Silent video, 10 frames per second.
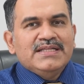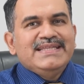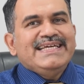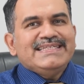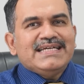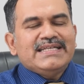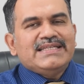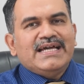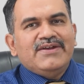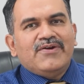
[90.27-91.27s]
these are
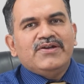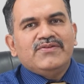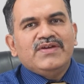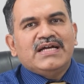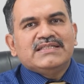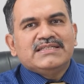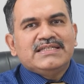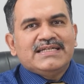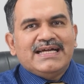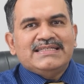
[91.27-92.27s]
thyroids we
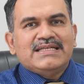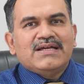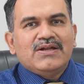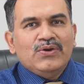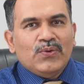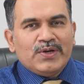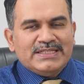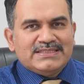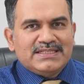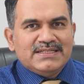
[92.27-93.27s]
consider as low risk,